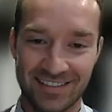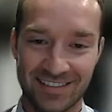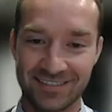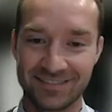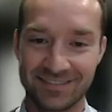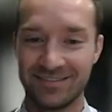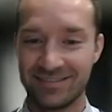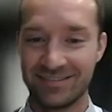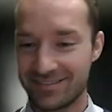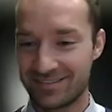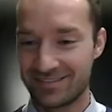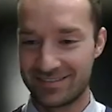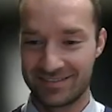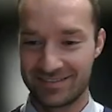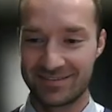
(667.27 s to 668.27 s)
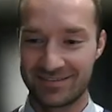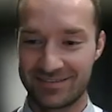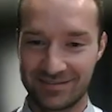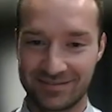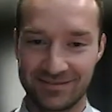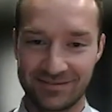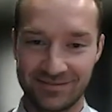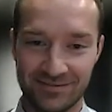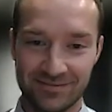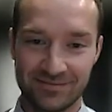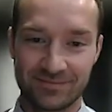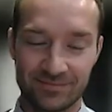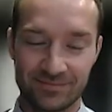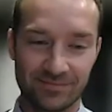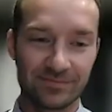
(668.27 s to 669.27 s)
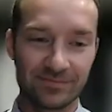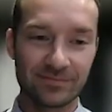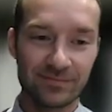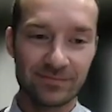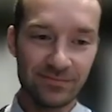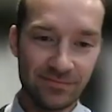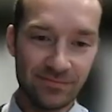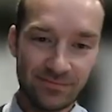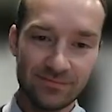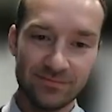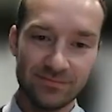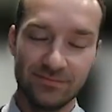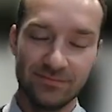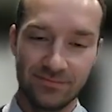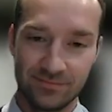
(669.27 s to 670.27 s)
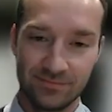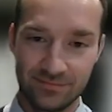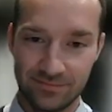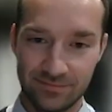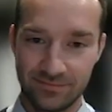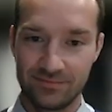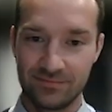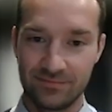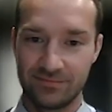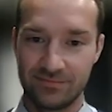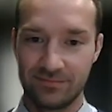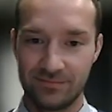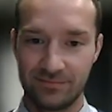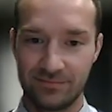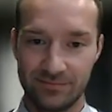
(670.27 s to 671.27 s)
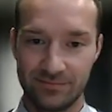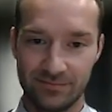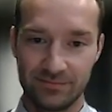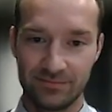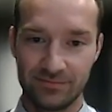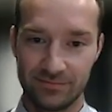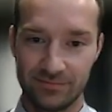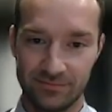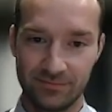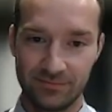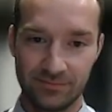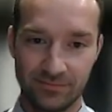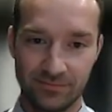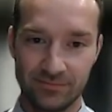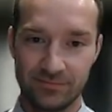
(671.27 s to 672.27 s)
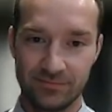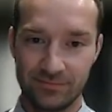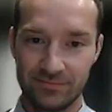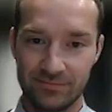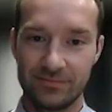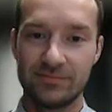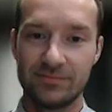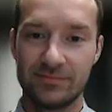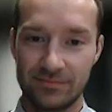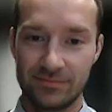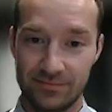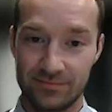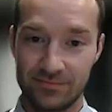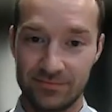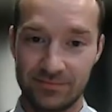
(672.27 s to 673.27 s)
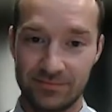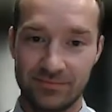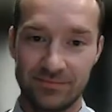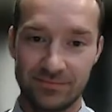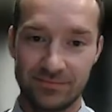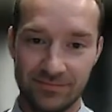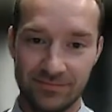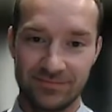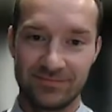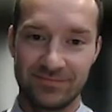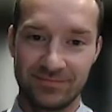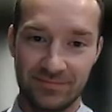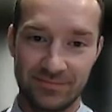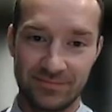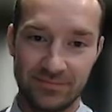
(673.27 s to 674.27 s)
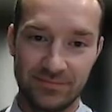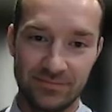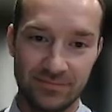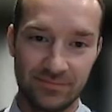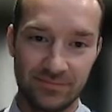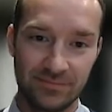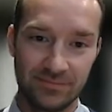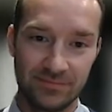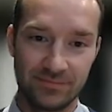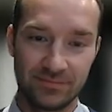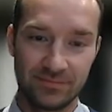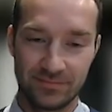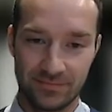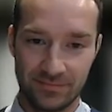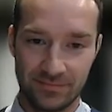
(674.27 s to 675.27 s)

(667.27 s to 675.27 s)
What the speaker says: The person shown says nothing.